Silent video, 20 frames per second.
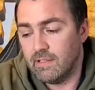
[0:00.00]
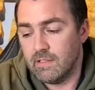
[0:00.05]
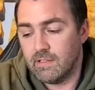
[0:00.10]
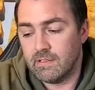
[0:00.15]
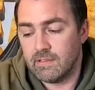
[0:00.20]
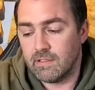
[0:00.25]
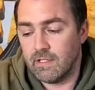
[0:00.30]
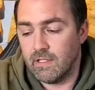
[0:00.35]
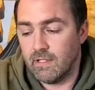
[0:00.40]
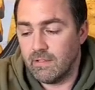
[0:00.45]

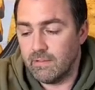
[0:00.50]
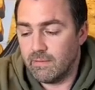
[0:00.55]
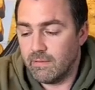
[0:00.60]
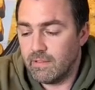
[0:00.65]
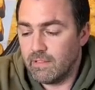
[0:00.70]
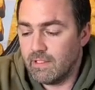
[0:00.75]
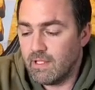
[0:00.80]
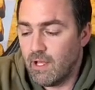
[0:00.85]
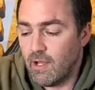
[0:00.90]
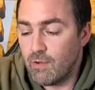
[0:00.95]
So
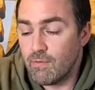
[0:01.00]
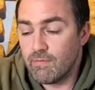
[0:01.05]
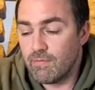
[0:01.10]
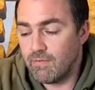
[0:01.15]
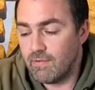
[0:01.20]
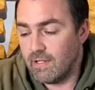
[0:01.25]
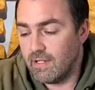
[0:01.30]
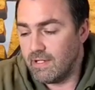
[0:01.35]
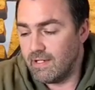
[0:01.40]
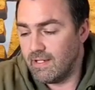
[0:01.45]

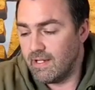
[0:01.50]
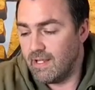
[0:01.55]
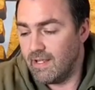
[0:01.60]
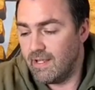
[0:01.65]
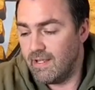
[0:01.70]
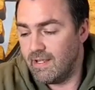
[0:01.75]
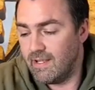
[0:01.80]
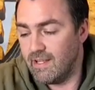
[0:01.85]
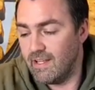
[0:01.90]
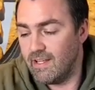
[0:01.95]
hopefully.
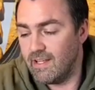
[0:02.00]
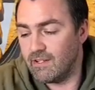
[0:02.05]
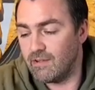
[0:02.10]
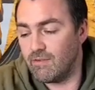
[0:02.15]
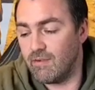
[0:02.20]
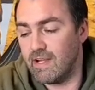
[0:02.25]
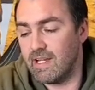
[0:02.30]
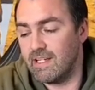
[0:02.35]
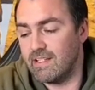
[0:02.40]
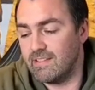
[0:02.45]

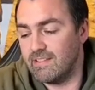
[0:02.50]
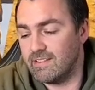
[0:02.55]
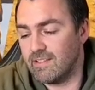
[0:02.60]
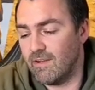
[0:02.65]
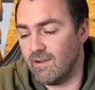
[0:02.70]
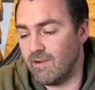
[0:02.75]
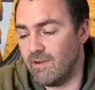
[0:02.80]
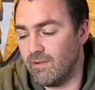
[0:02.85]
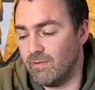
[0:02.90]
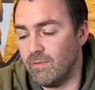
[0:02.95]
Craig's
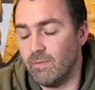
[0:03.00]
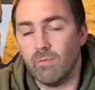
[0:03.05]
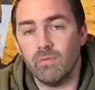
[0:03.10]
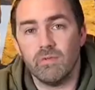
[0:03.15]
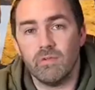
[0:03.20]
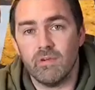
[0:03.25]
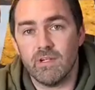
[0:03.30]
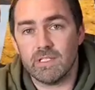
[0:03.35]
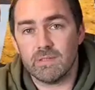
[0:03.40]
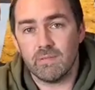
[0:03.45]
on.
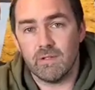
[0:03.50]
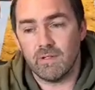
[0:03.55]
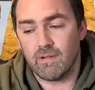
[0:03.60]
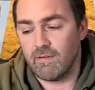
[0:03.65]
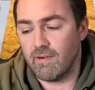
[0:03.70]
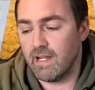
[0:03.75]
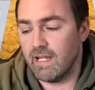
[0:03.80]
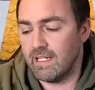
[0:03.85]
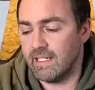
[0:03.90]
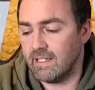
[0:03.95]
Nice one,
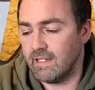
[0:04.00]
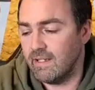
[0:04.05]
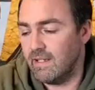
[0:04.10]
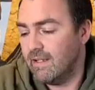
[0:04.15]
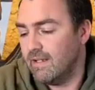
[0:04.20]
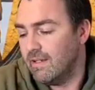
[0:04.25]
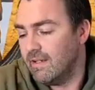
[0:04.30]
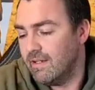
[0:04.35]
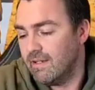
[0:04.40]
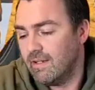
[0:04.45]
Craig.
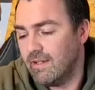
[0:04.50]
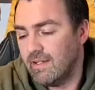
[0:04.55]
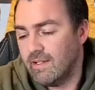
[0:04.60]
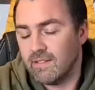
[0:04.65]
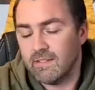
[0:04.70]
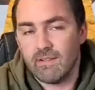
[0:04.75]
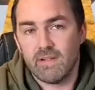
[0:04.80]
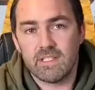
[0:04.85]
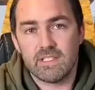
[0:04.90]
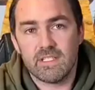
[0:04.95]

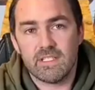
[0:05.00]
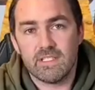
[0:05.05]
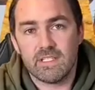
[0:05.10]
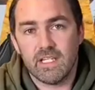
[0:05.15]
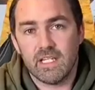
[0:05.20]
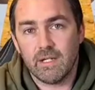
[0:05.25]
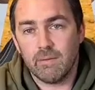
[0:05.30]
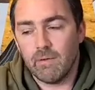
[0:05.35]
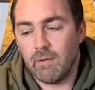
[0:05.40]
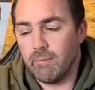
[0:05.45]
Nice to
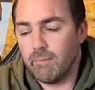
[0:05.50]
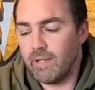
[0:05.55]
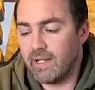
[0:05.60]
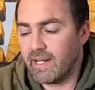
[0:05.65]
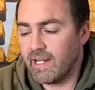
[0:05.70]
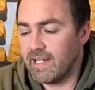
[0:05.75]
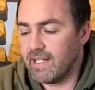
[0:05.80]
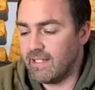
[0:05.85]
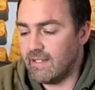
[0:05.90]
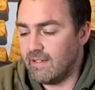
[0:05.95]
see you on,
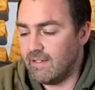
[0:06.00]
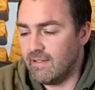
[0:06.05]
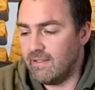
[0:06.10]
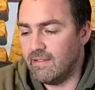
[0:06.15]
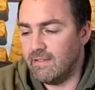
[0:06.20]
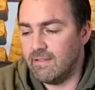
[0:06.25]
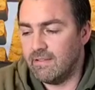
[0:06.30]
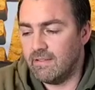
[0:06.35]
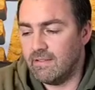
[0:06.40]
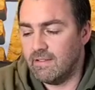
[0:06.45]
buddy.
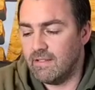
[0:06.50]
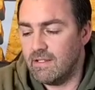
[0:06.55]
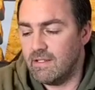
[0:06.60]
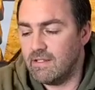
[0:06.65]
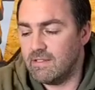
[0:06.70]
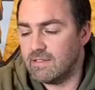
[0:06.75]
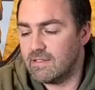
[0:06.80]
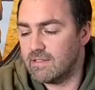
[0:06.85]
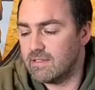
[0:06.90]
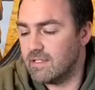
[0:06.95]

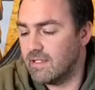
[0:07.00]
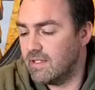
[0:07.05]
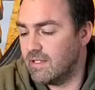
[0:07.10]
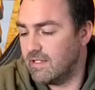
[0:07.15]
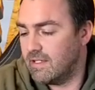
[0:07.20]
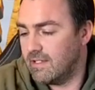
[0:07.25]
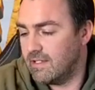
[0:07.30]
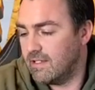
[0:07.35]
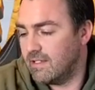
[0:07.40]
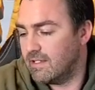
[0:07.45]
Let's
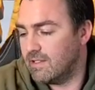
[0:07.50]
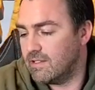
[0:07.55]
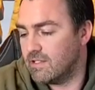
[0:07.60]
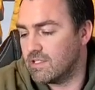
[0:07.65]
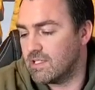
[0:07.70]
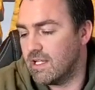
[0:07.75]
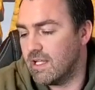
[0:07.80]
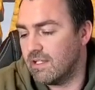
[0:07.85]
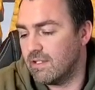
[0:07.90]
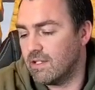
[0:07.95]
see.
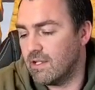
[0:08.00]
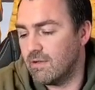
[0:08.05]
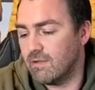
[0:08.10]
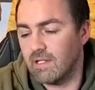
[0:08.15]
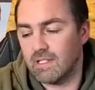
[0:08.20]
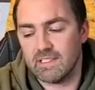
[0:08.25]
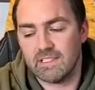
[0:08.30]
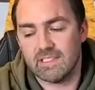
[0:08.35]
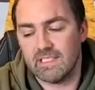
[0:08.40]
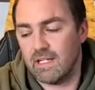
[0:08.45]
Just let know
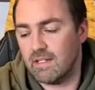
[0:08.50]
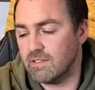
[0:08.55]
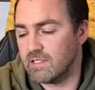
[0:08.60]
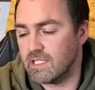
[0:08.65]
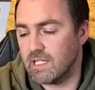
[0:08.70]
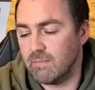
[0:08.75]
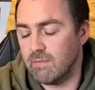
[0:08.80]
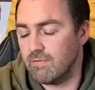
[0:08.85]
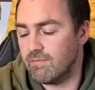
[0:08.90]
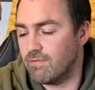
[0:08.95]
that sound's
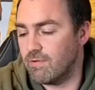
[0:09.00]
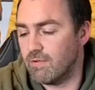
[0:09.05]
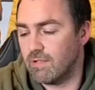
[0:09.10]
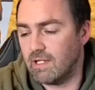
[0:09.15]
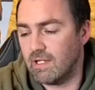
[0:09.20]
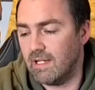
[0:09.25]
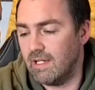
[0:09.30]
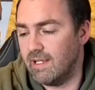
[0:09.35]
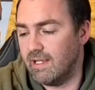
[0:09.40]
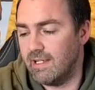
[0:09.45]
coming through
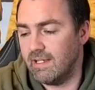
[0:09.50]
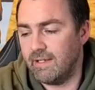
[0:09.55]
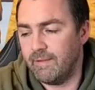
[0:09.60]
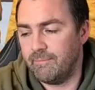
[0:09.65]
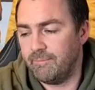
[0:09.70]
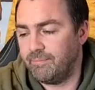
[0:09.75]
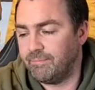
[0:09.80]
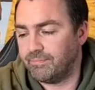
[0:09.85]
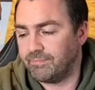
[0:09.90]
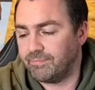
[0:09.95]
clear.